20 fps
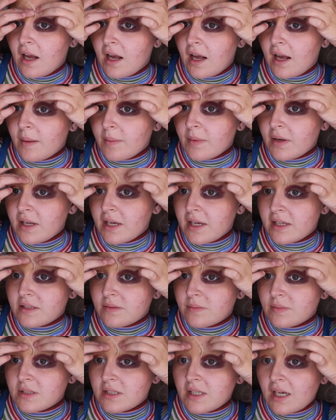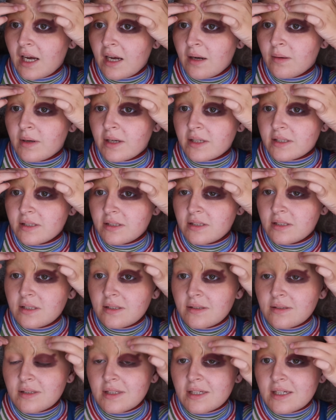I'm gonna get some Scar Wax and
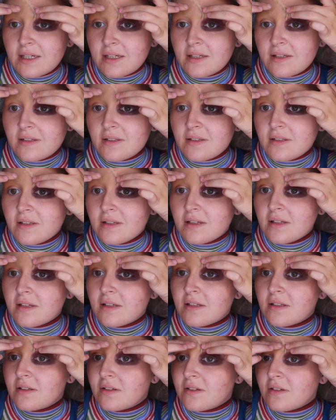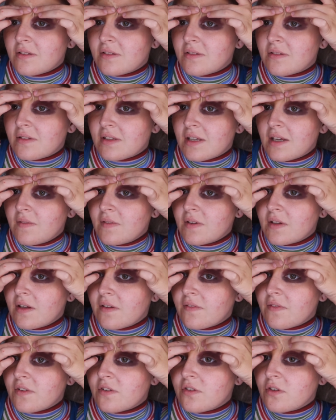do this, just save
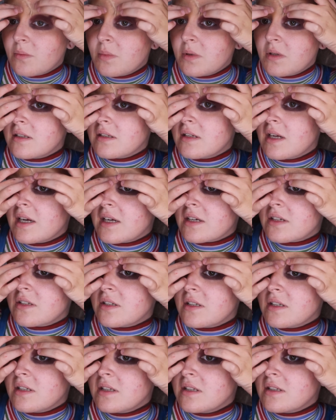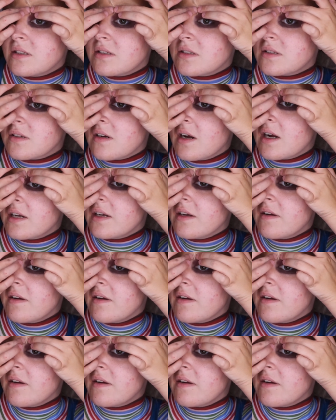yourself the trouble. Actually, just crack